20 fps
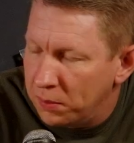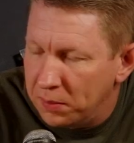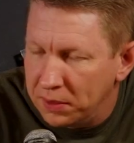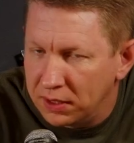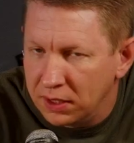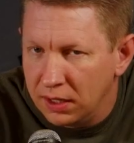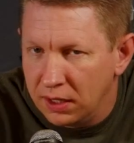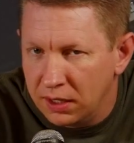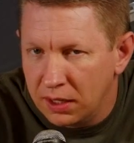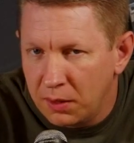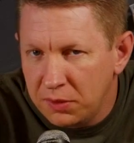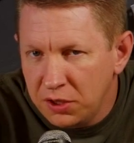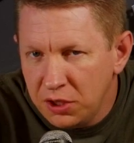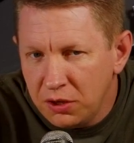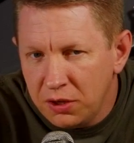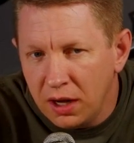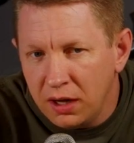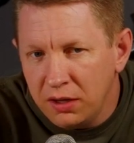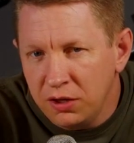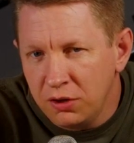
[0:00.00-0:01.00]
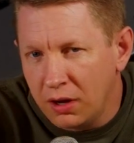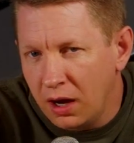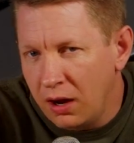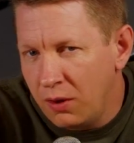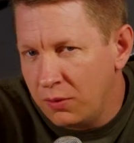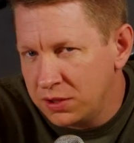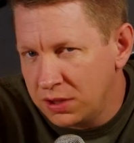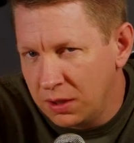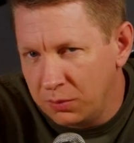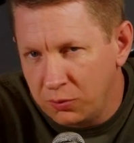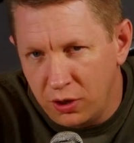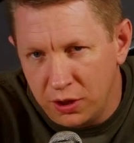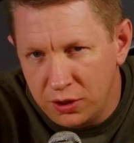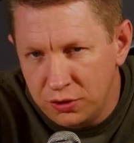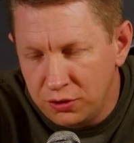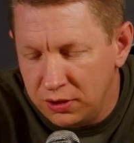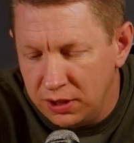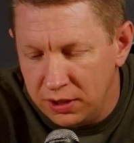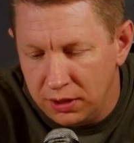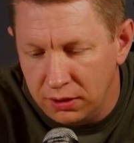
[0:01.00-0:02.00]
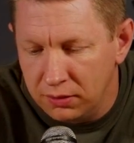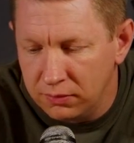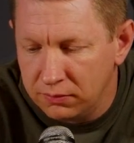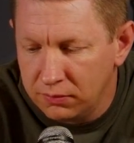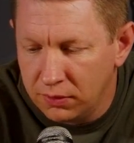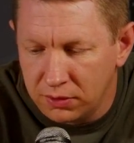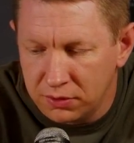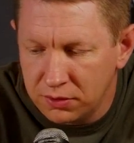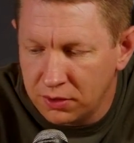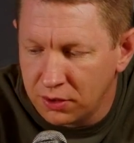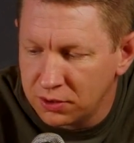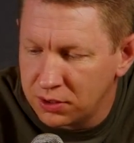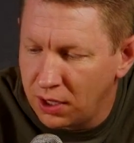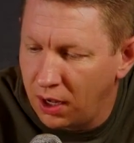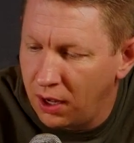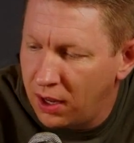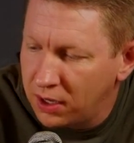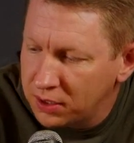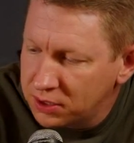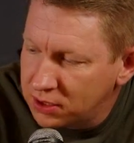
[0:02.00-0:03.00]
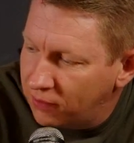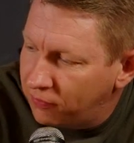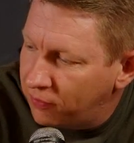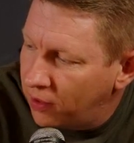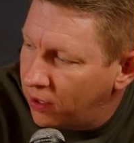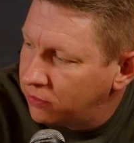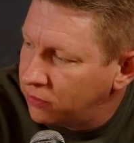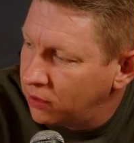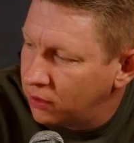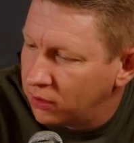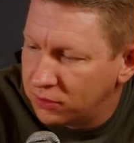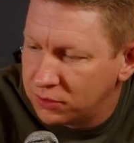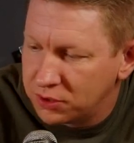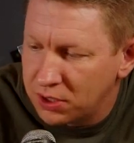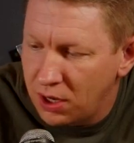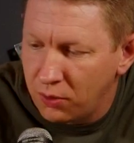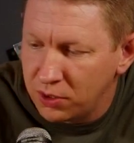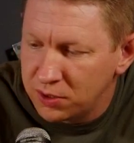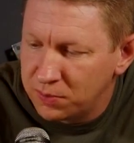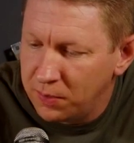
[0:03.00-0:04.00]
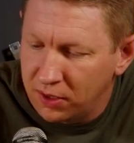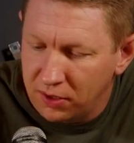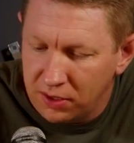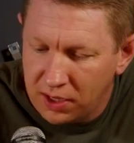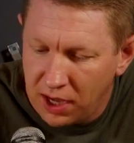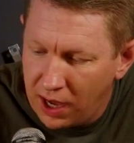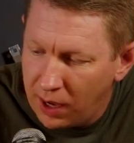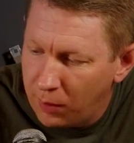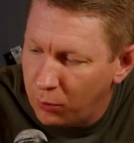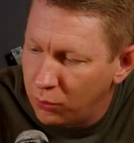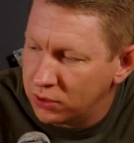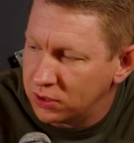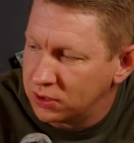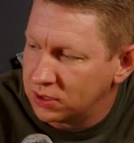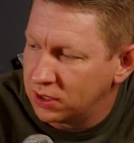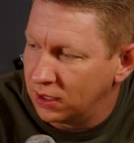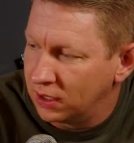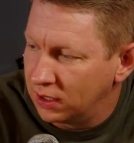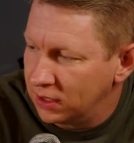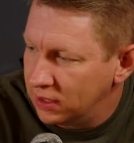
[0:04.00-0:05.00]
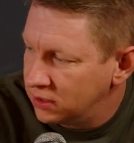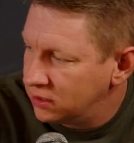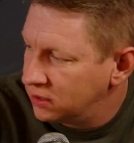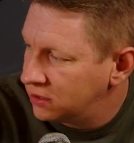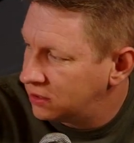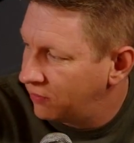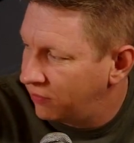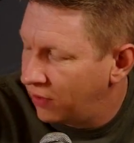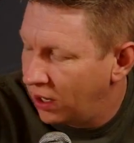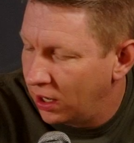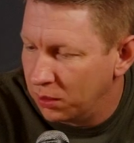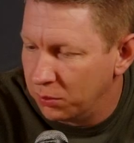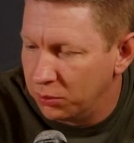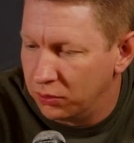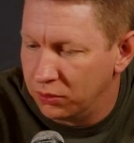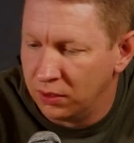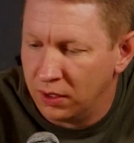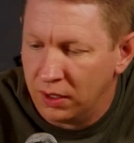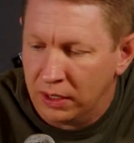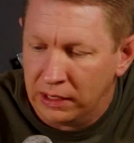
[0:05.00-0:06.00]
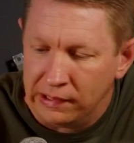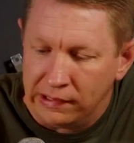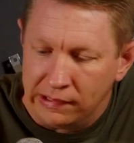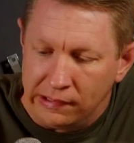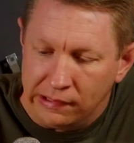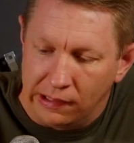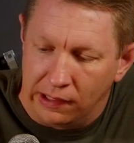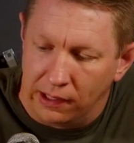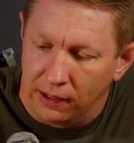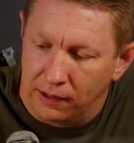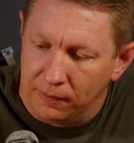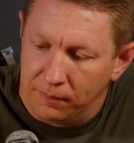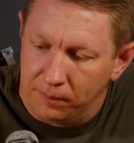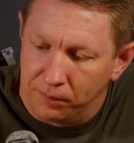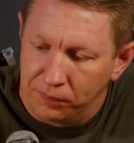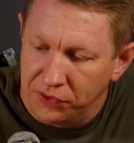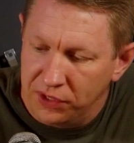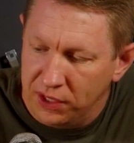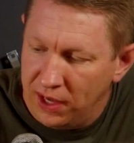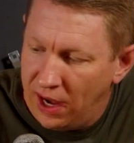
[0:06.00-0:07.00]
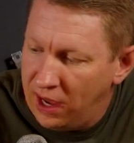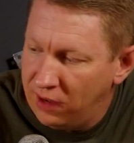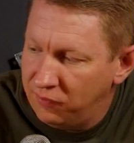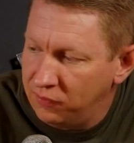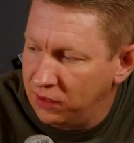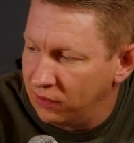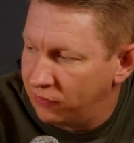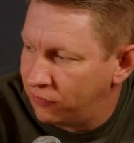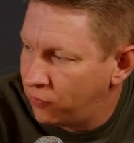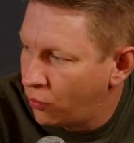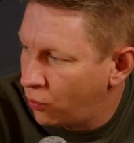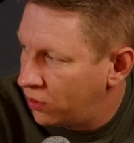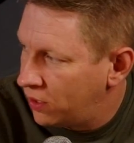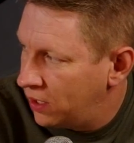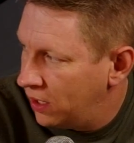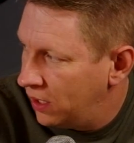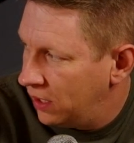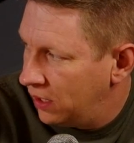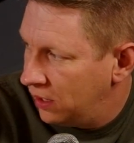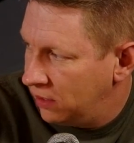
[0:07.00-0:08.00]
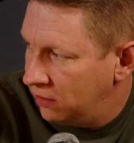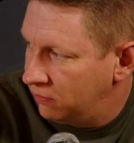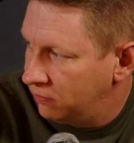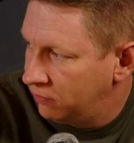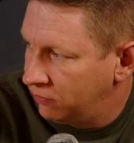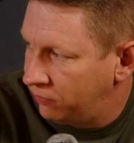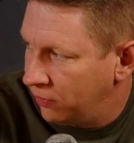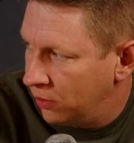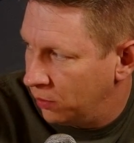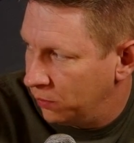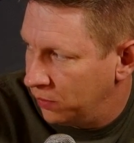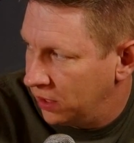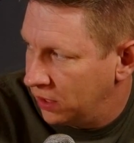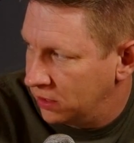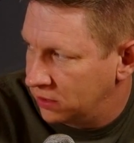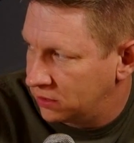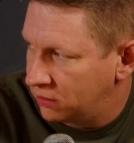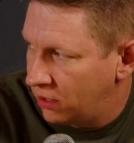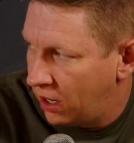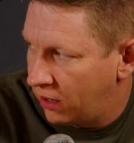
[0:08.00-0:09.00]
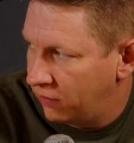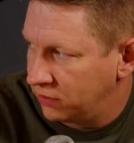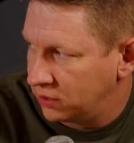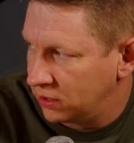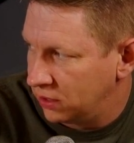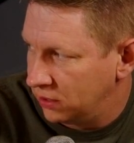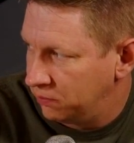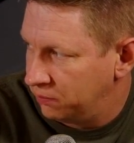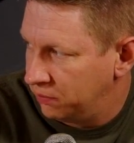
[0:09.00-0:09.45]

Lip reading: we've been getting, I mean, you can always upgrade your gear. There's a lot of stuff out there. There's always better cameras and lenses available. The advent of 4K filming has obviously